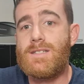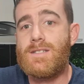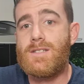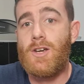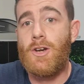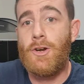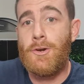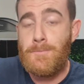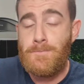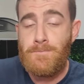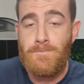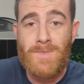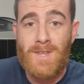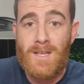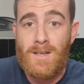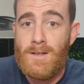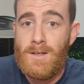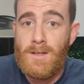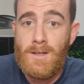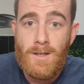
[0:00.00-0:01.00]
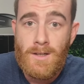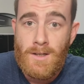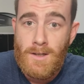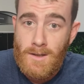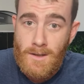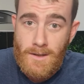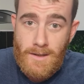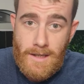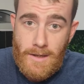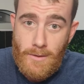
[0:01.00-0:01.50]
So
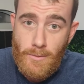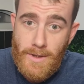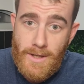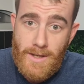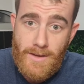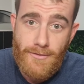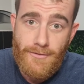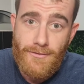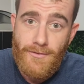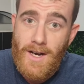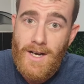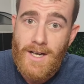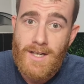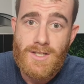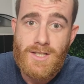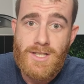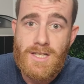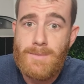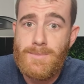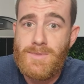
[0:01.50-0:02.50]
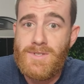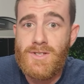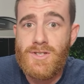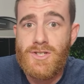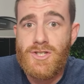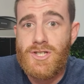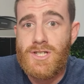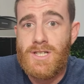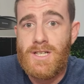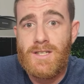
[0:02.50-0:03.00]
get rid of the fucking chips and the
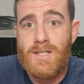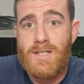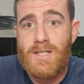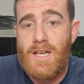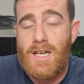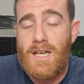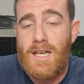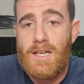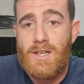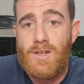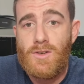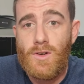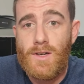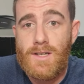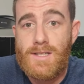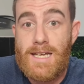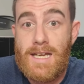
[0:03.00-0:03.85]
shit that you eat, guys.